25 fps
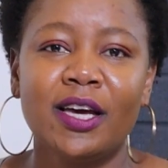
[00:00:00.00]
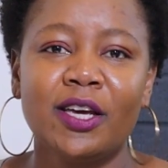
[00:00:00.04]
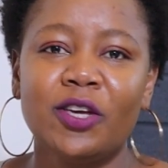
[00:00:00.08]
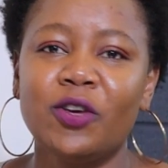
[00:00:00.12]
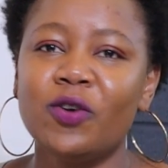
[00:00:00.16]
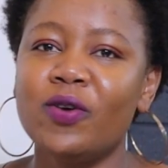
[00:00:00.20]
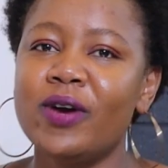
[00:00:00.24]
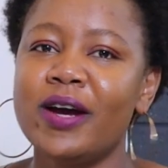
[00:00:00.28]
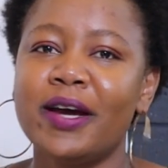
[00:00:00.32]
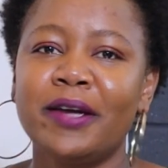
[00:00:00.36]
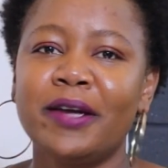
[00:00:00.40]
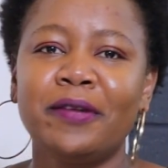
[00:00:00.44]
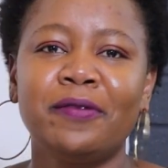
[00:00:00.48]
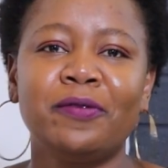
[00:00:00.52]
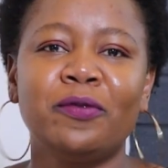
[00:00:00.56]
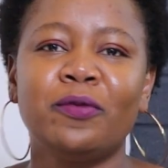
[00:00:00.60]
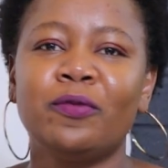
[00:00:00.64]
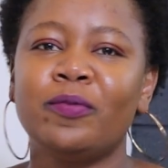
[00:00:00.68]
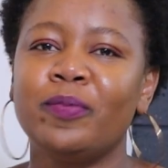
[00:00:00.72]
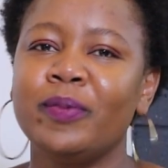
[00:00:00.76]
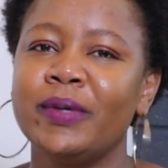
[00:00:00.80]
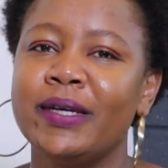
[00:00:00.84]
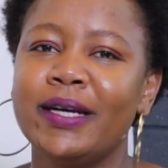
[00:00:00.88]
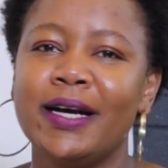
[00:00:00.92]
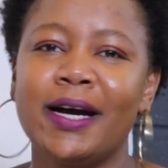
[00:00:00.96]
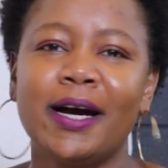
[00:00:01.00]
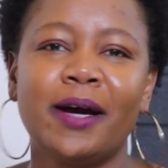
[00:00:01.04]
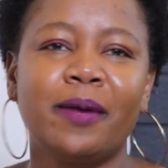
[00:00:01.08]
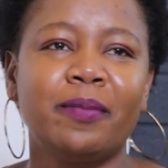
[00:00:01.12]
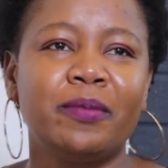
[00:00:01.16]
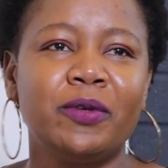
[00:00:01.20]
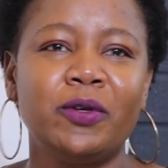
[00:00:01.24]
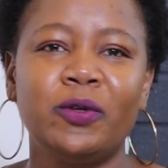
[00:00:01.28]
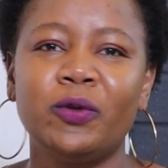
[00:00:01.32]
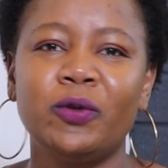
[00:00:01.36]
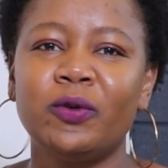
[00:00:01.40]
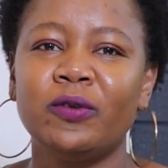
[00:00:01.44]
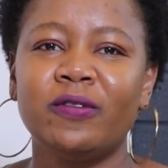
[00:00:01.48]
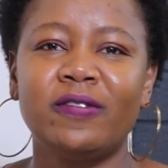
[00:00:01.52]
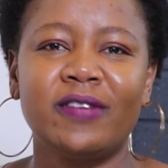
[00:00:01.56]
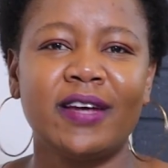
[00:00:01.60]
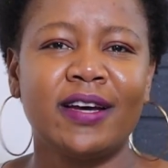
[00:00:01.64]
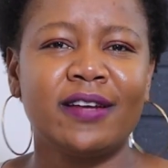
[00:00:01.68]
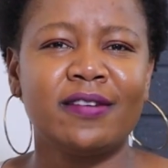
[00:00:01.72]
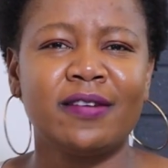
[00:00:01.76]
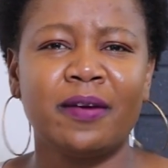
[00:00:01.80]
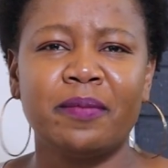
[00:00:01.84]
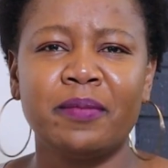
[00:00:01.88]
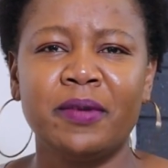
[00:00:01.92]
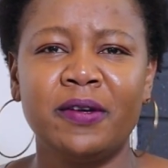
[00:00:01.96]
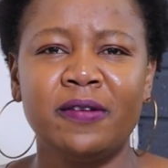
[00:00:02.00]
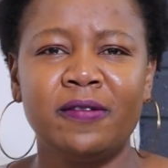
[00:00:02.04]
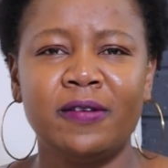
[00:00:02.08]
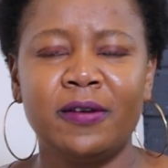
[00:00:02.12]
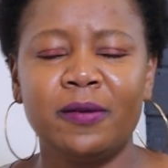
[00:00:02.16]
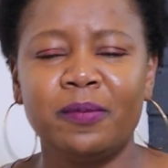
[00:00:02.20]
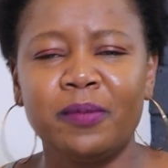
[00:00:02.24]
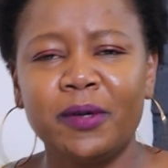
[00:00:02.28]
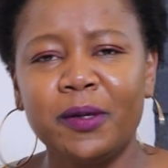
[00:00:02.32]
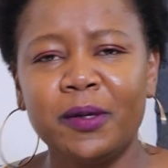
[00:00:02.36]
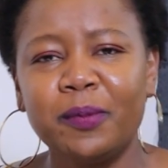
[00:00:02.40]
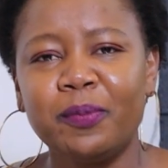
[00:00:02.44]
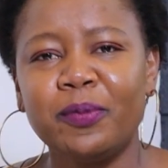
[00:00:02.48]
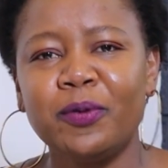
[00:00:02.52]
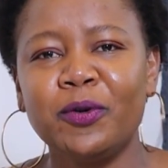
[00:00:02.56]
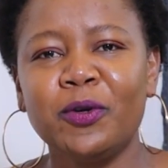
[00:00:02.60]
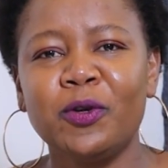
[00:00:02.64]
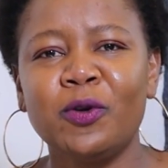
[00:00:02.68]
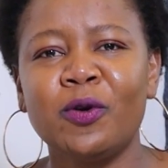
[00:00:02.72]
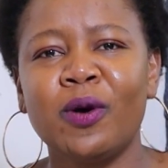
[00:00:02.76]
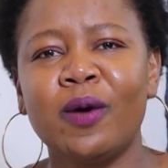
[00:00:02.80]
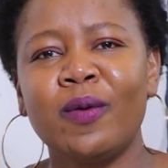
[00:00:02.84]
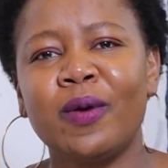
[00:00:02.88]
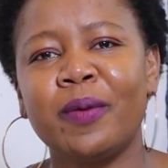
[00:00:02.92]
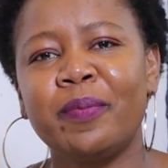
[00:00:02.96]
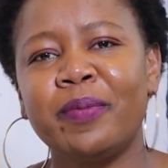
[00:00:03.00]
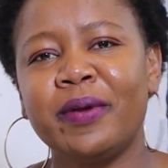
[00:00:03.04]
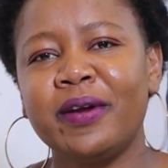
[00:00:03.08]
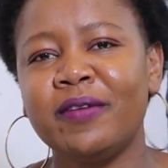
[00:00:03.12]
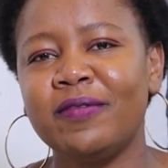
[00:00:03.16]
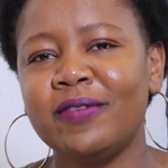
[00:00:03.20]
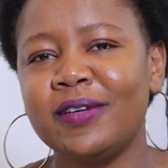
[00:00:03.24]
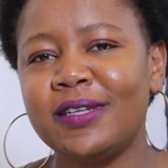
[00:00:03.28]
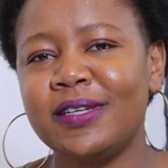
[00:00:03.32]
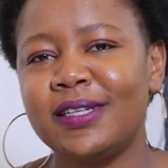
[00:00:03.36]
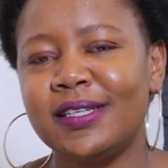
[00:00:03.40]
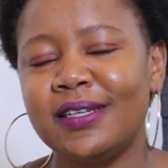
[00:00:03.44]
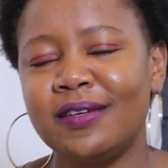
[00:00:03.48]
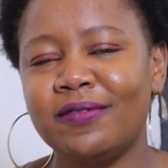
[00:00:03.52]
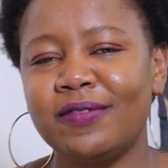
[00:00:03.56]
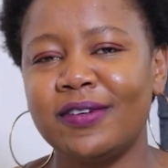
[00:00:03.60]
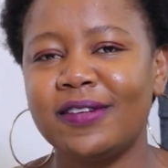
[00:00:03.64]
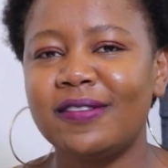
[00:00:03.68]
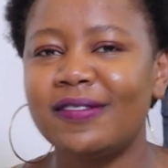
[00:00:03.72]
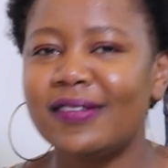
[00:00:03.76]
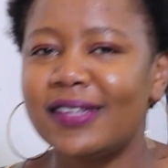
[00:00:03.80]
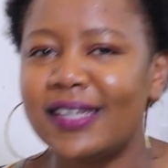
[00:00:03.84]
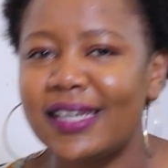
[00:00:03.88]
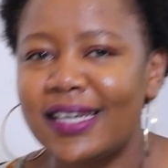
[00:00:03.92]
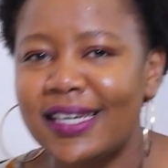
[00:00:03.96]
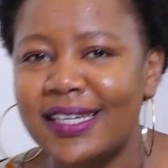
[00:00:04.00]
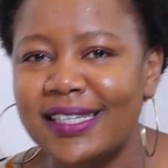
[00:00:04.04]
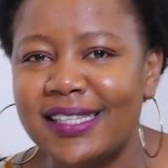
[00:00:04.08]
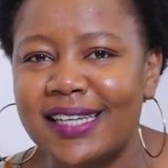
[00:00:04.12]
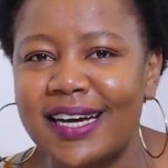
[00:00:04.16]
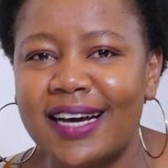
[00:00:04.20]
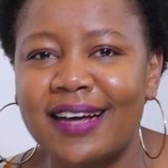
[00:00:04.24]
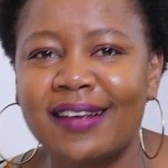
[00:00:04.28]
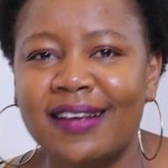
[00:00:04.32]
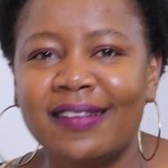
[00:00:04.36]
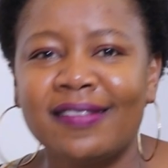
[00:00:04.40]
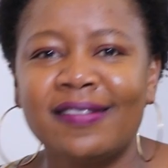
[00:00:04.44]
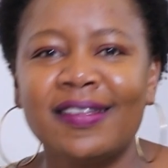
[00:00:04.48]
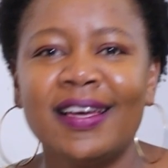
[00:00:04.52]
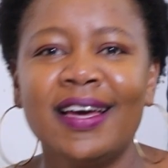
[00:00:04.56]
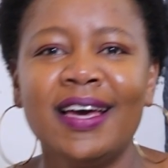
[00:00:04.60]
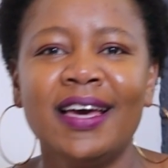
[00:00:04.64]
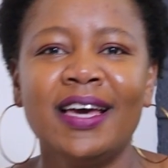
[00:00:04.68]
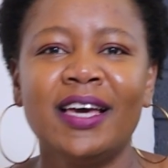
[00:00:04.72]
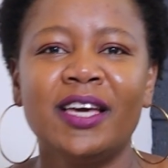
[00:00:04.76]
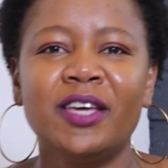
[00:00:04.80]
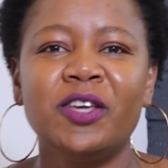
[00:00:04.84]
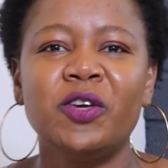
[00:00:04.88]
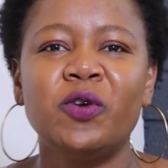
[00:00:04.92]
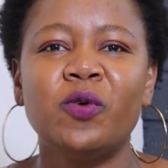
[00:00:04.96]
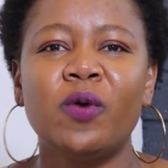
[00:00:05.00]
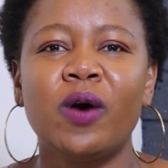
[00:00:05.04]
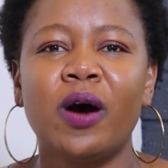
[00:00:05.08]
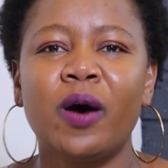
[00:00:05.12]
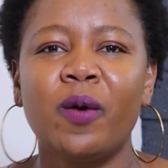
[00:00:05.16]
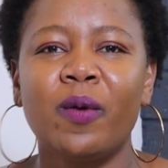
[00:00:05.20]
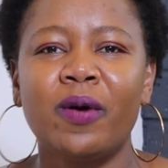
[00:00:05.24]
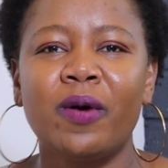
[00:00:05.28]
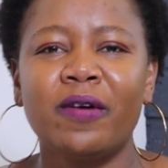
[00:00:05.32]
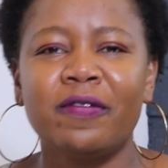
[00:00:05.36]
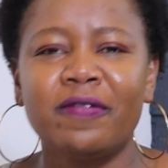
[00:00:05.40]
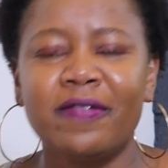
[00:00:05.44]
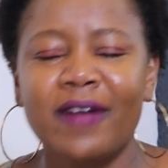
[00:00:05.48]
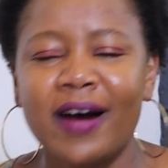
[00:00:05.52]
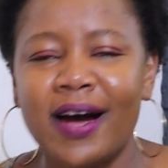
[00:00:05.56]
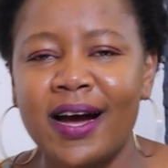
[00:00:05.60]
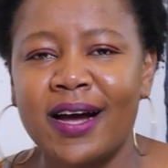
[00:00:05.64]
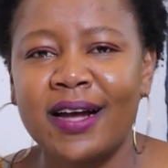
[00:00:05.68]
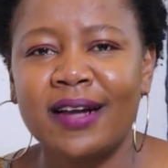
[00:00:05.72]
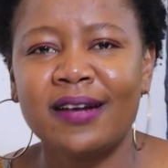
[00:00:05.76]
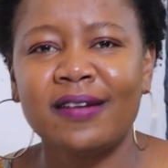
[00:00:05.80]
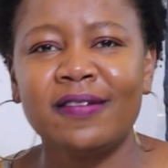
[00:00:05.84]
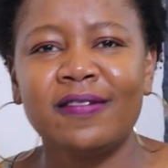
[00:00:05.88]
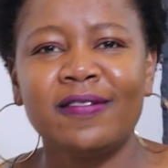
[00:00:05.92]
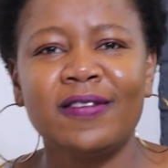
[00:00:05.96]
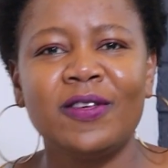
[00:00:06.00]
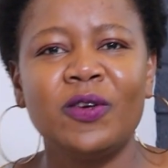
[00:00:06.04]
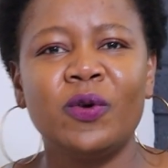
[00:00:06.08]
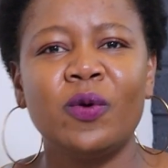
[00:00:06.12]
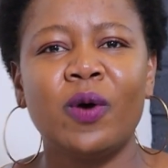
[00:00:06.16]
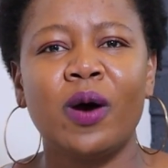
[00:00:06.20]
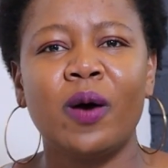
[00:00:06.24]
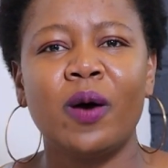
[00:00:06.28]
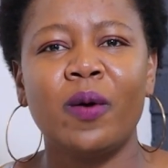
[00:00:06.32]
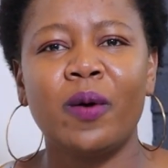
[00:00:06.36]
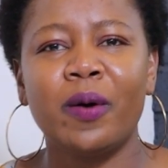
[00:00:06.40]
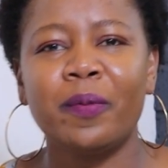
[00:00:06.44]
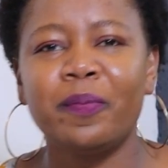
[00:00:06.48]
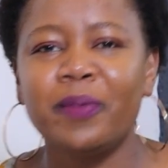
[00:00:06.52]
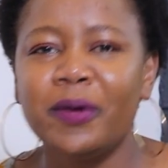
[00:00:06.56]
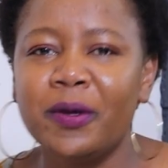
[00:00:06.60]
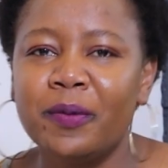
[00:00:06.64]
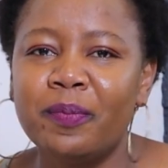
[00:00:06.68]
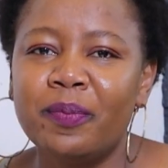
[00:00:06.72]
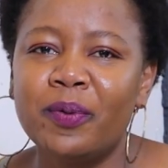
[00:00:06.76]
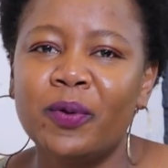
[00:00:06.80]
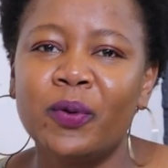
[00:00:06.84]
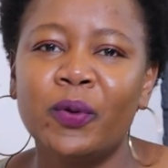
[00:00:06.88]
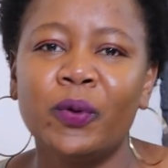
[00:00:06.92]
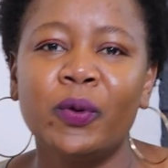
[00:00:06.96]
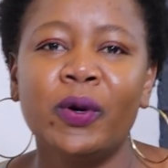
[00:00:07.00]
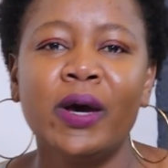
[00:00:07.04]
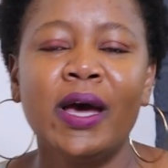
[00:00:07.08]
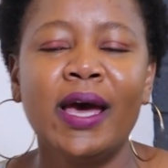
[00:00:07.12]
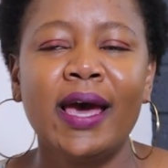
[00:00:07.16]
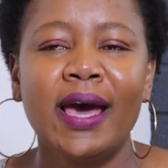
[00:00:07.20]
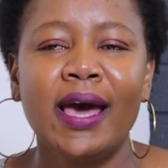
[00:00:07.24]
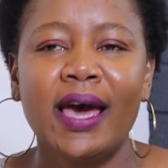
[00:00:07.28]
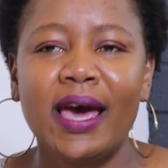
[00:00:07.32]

You guys, you've become, you know, such amazing people. You are our private investigators, you are our fans, you are our people.